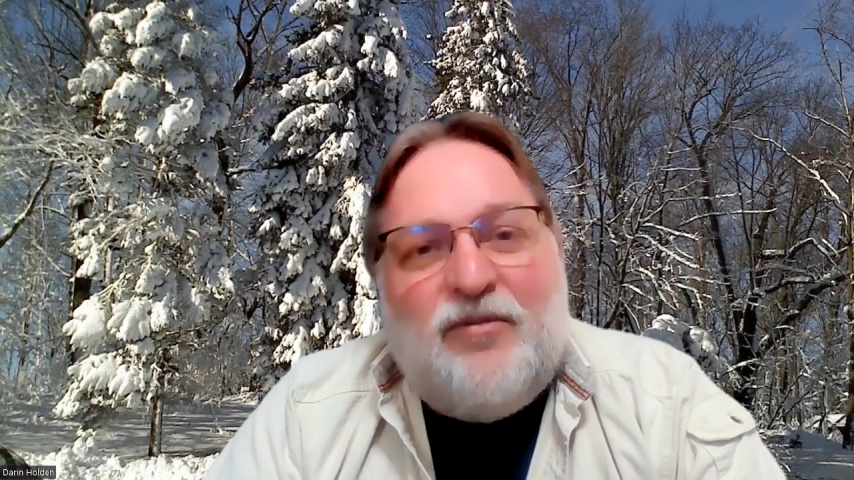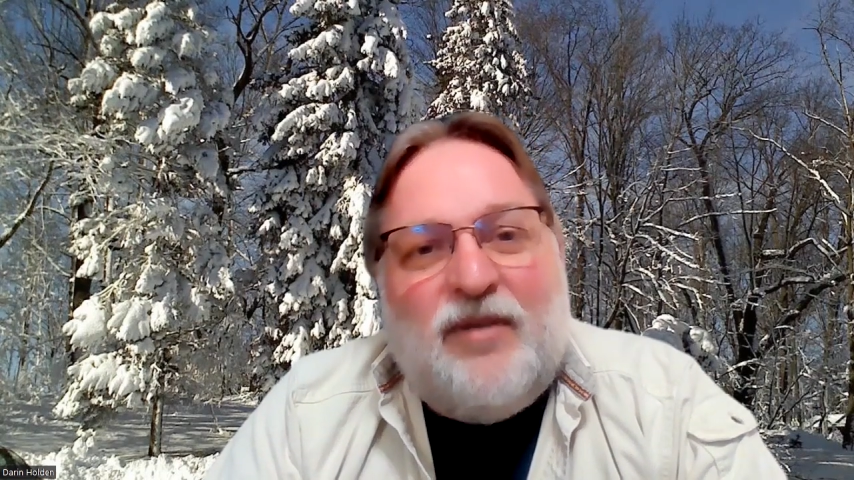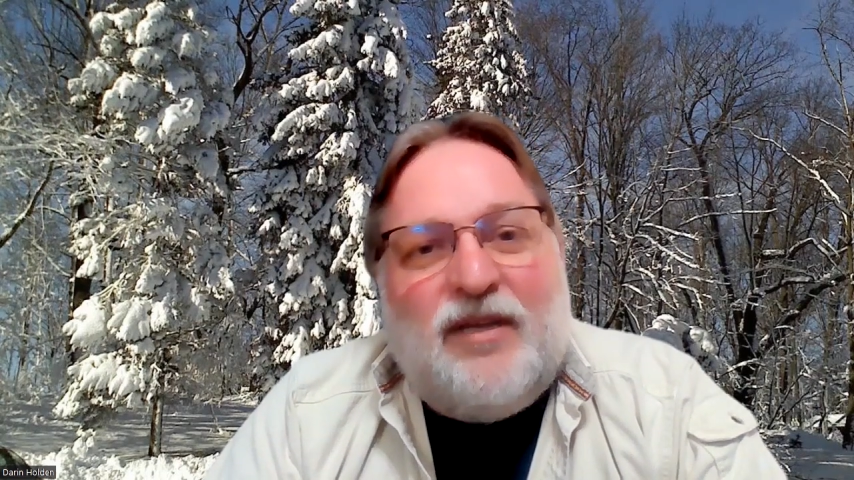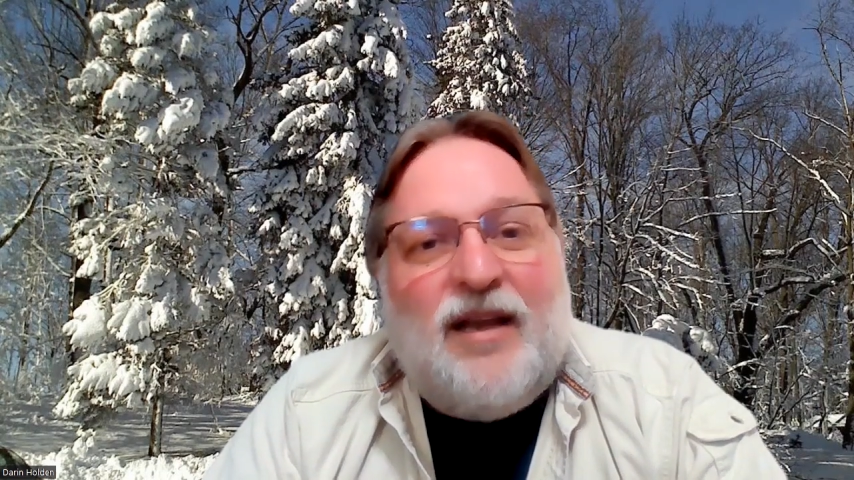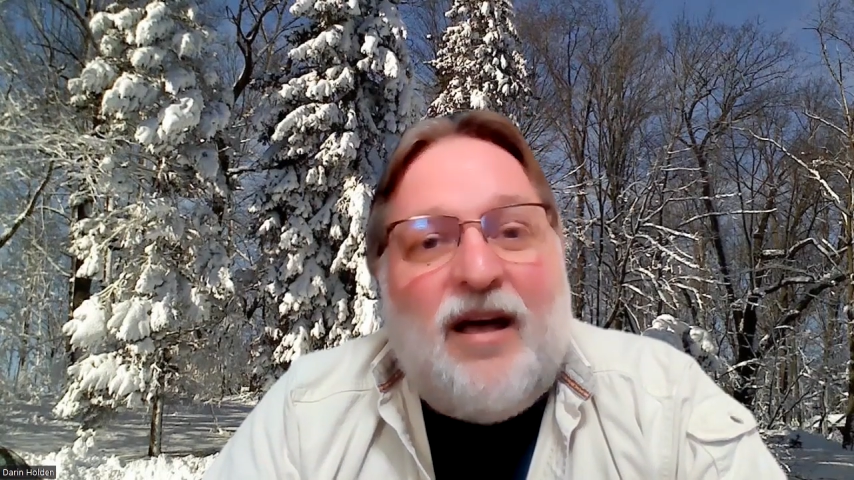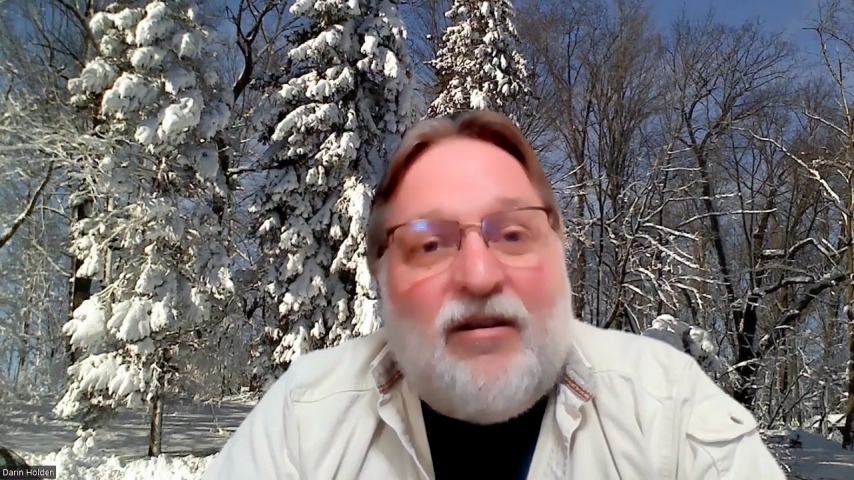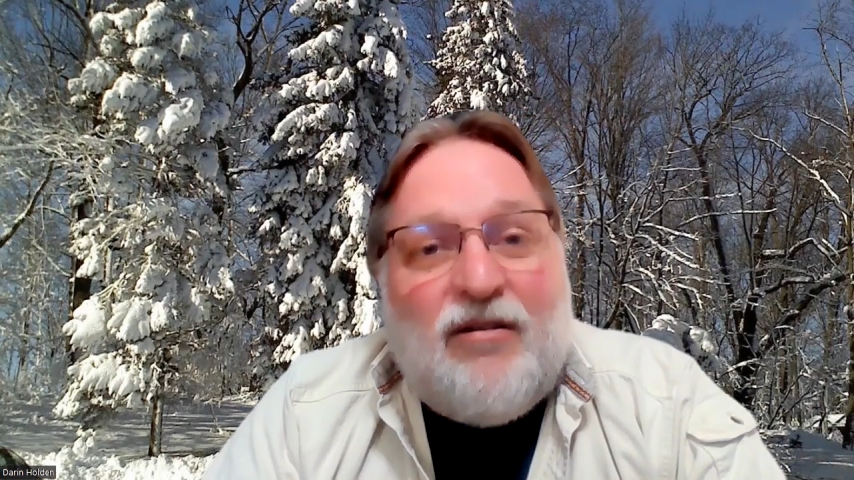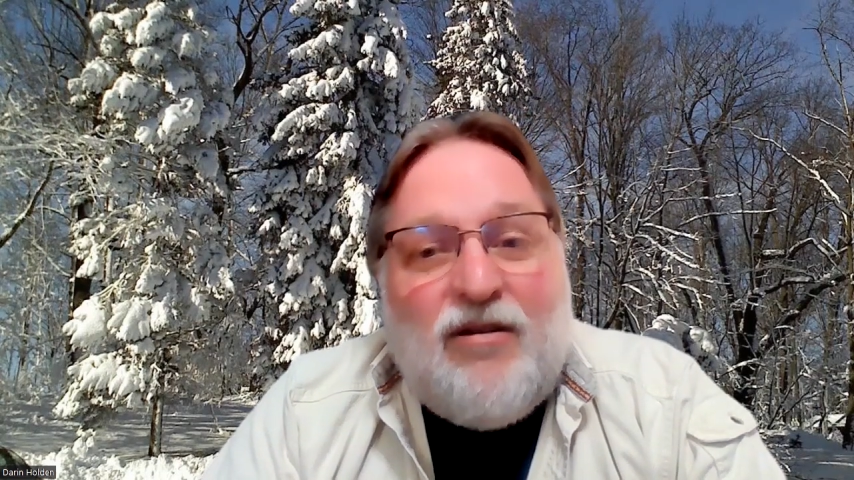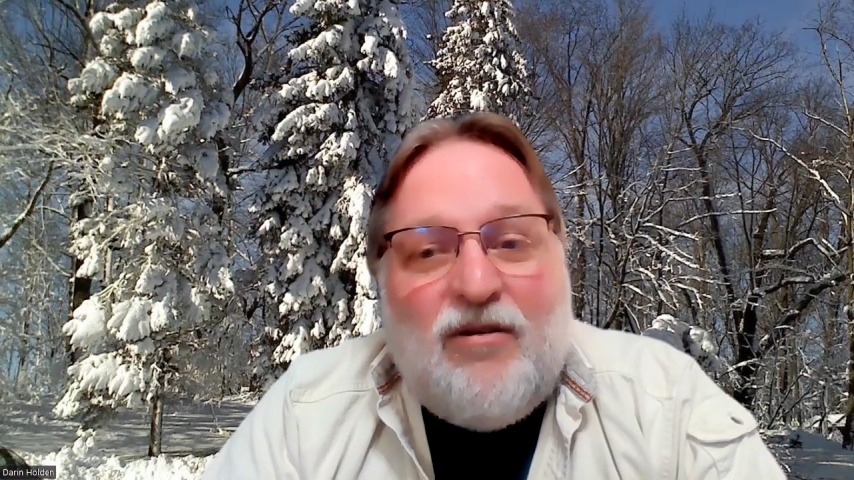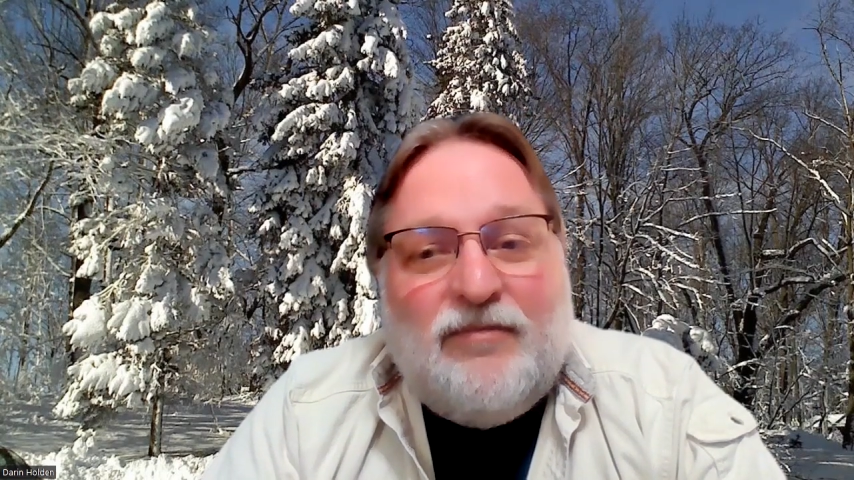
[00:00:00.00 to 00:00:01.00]
million
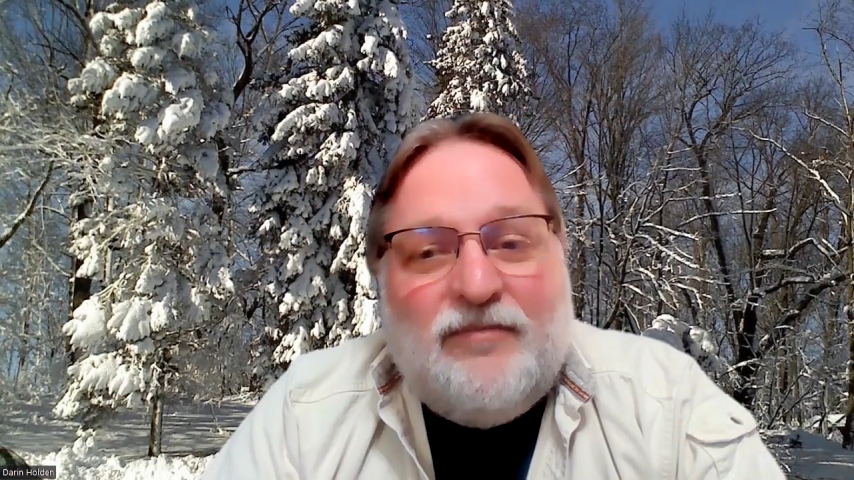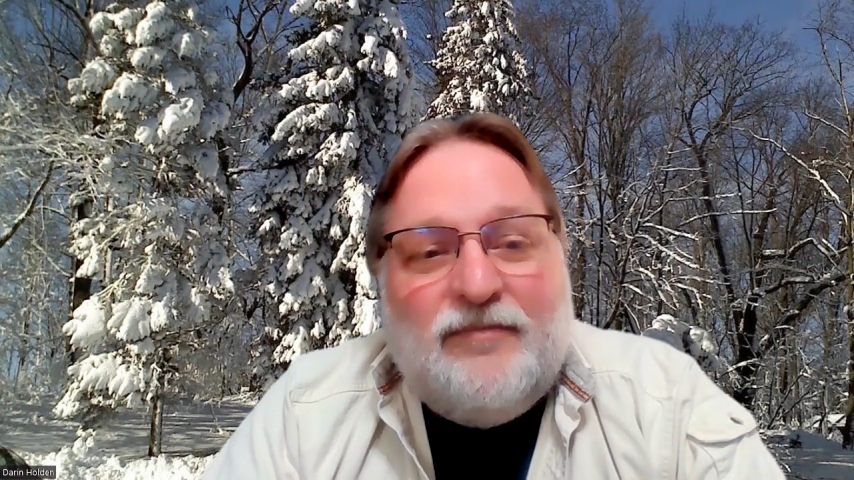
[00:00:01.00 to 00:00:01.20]
goal.